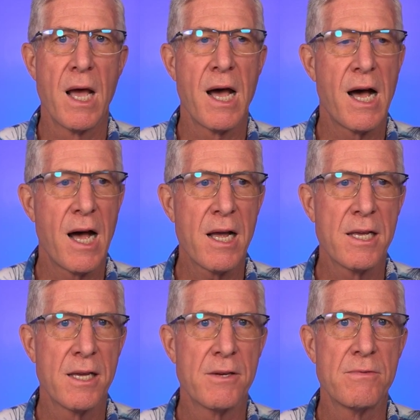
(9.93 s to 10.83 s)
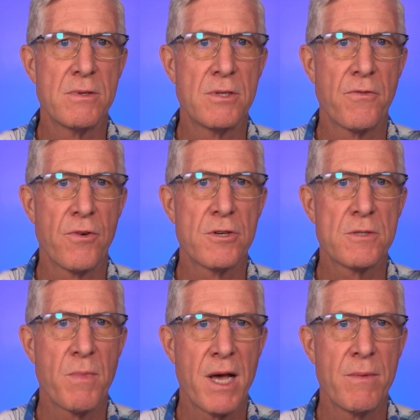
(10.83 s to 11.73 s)
I give to First
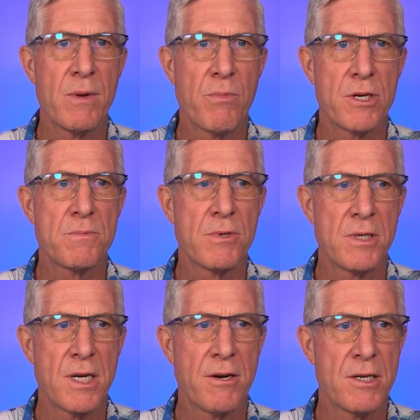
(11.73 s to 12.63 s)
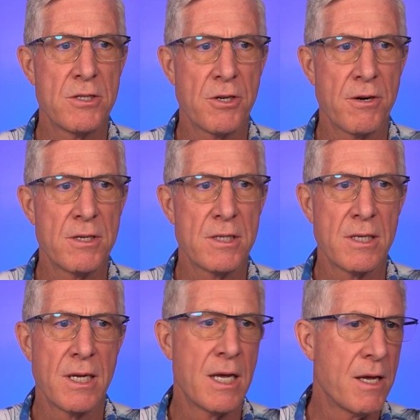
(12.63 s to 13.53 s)
Miami Presbyterian Church
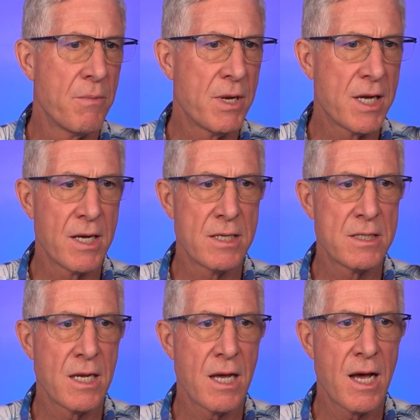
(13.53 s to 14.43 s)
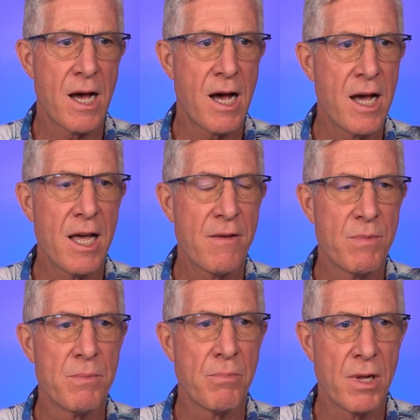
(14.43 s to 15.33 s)
because I have
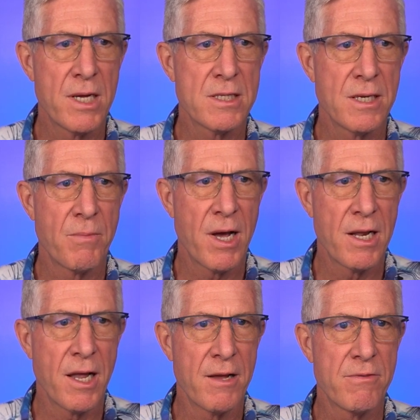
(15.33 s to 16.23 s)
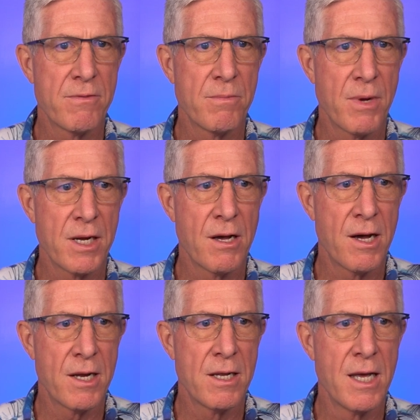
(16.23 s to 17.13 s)
been blessed in my life by God,
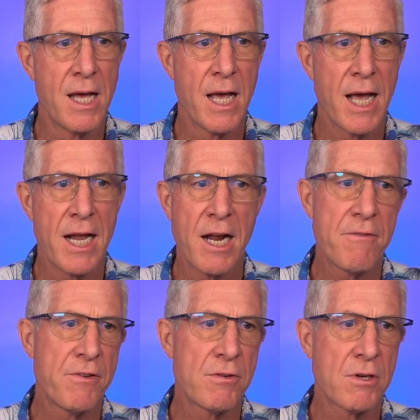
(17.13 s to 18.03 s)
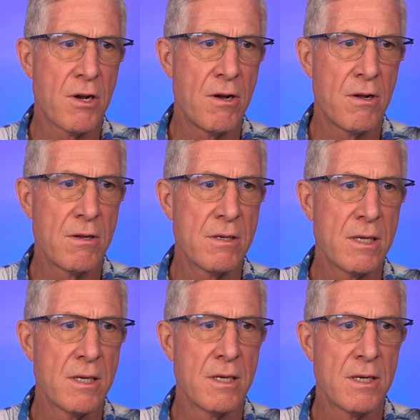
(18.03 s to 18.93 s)
and I feel called
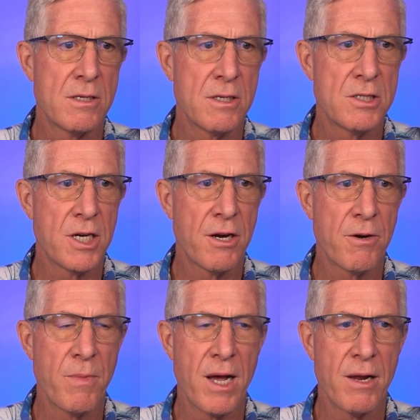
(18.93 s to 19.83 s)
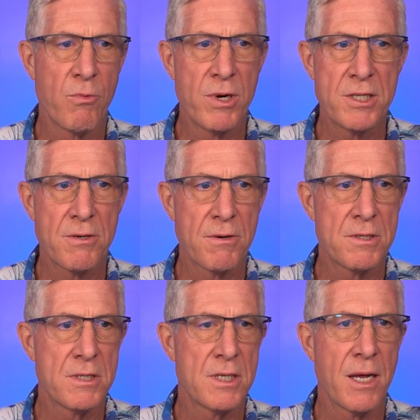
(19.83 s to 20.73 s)
to share my
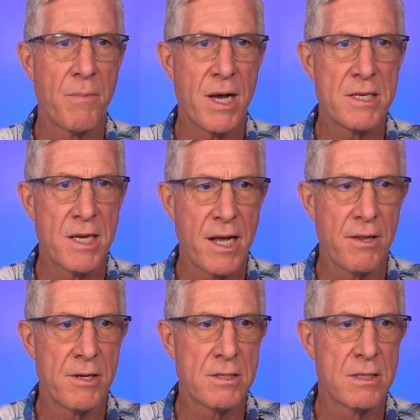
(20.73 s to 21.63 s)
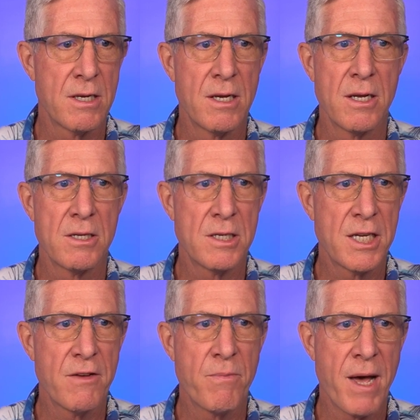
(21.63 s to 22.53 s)
resources and my talents to
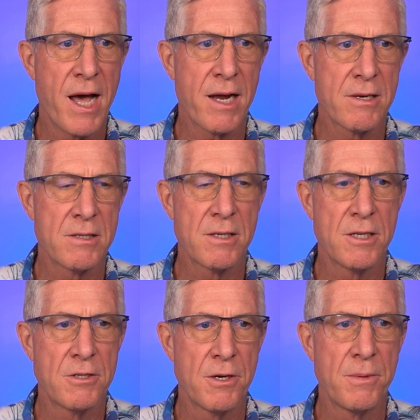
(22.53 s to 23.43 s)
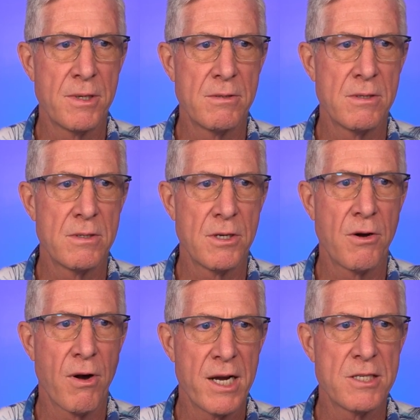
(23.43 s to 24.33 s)
give back to contribute to
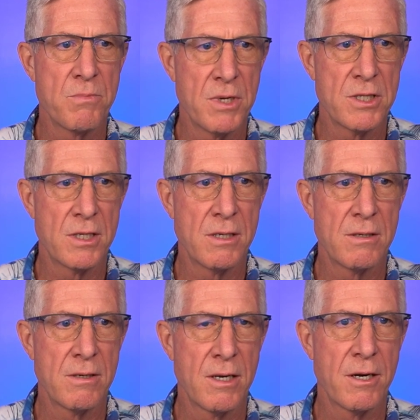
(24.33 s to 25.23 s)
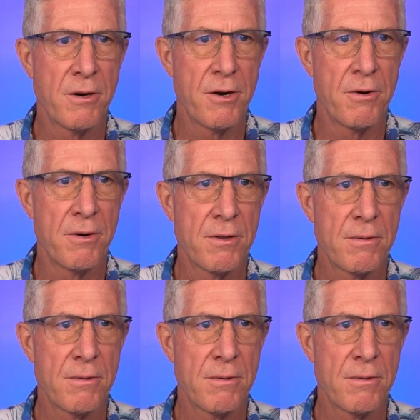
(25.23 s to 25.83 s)
Christ's mission here on earth.